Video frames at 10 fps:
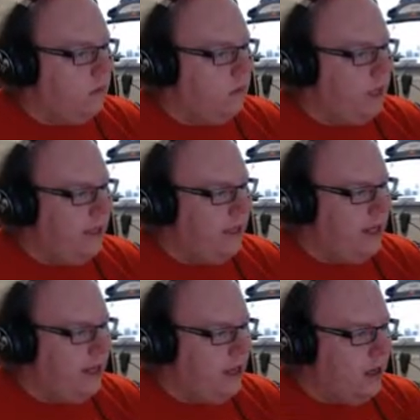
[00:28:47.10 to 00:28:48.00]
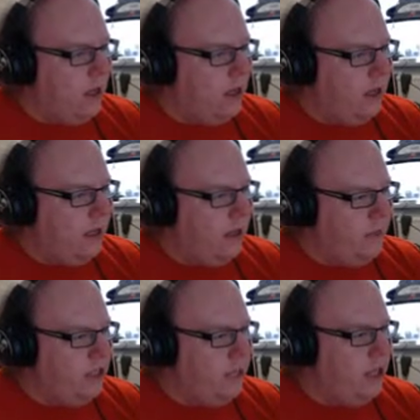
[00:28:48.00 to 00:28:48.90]
Like, let
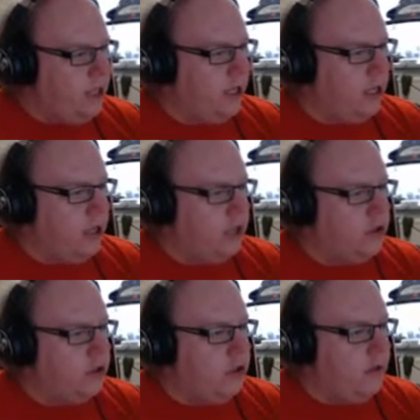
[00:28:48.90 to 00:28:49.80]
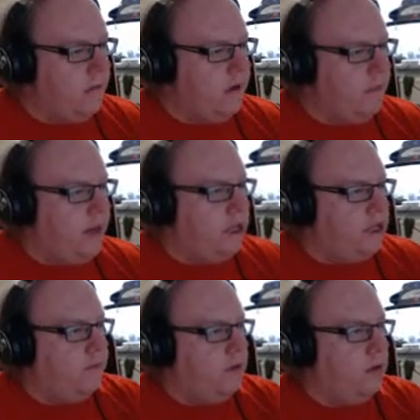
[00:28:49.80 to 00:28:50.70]
me see what else I can use Chlorophyte
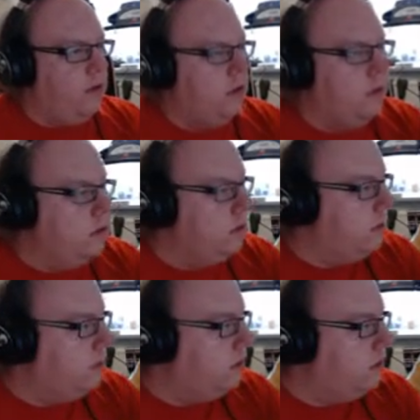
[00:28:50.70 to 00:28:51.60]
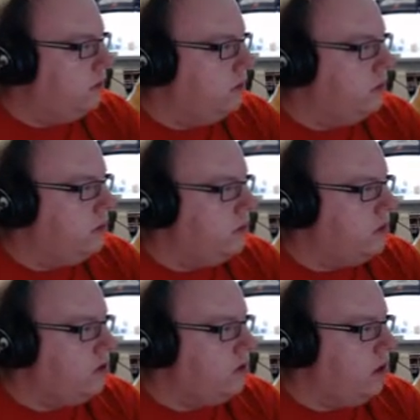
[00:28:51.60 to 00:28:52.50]
bars for. So
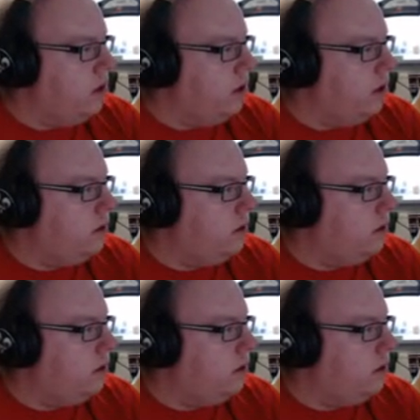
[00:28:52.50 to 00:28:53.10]
might as well take a look.